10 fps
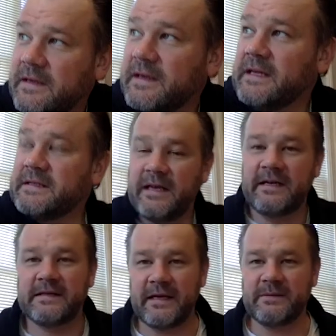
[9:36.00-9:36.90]
is,
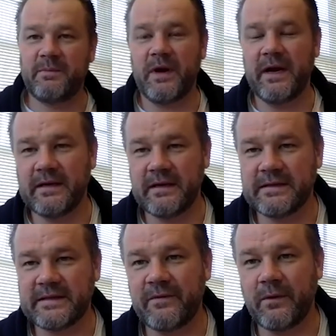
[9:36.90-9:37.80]
is, is bringing
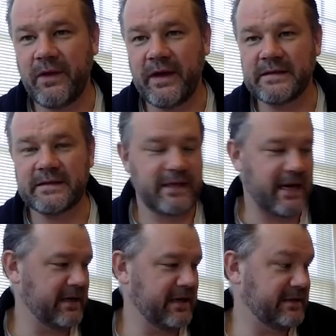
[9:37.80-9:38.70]
several things
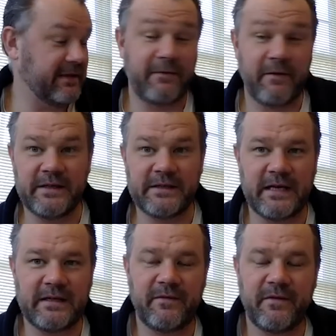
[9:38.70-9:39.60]
and it's
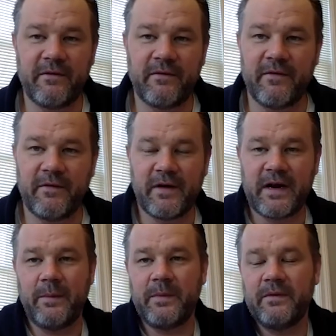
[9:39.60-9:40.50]
differentiated for, for a
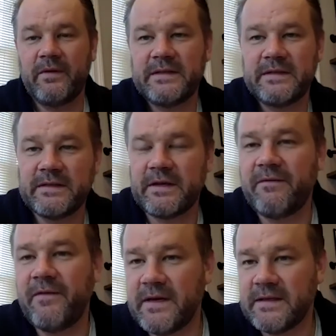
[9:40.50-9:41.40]
couple of reasons. So
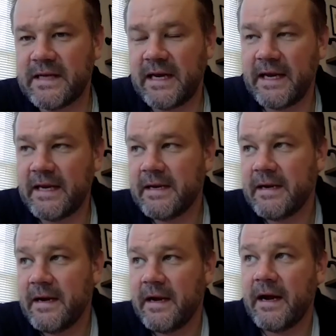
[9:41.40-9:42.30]
firstly,
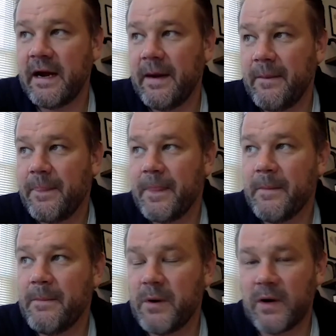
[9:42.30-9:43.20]
um,
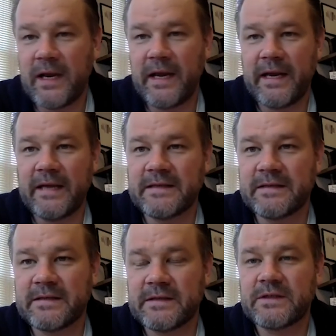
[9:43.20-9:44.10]
Booklick is a,
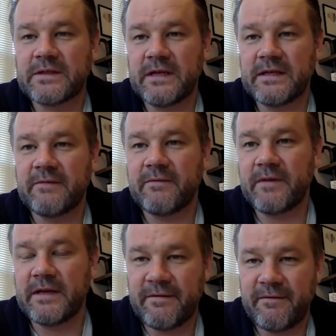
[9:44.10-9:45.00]
is, a,
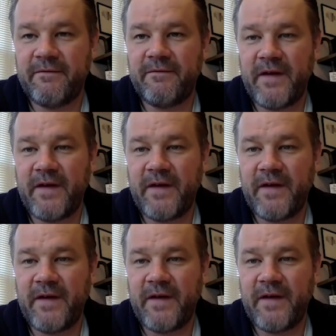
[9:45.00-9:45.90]
is a very
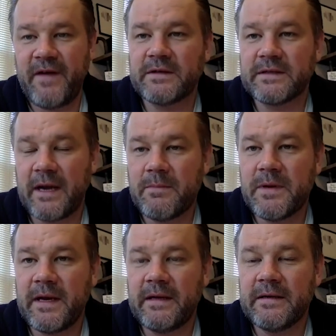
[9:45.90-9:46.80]
user focused
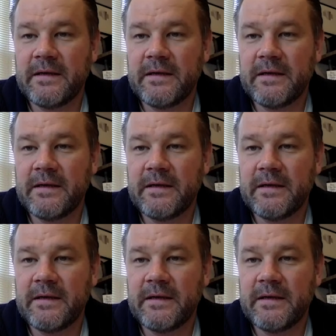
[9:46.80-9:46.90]
company.